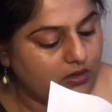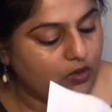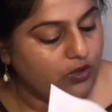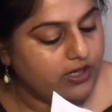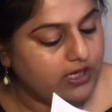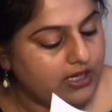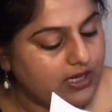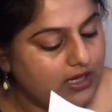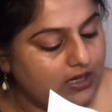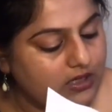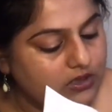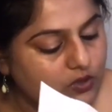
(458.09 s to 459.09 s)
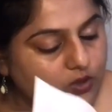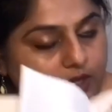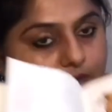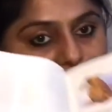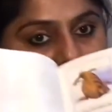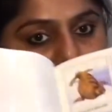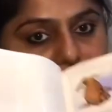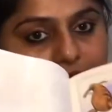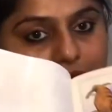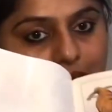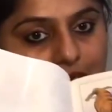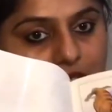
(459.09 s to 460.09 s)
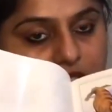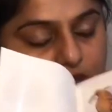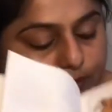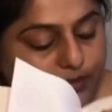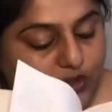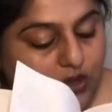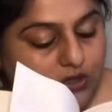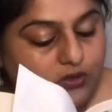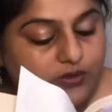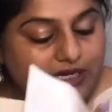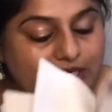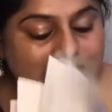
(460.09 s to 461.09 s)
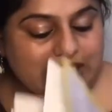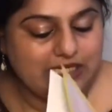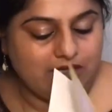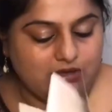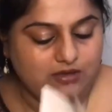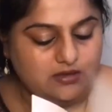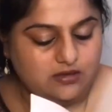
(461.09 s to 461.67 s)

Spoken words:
good in colors, good in vibrant colors, but also realistic,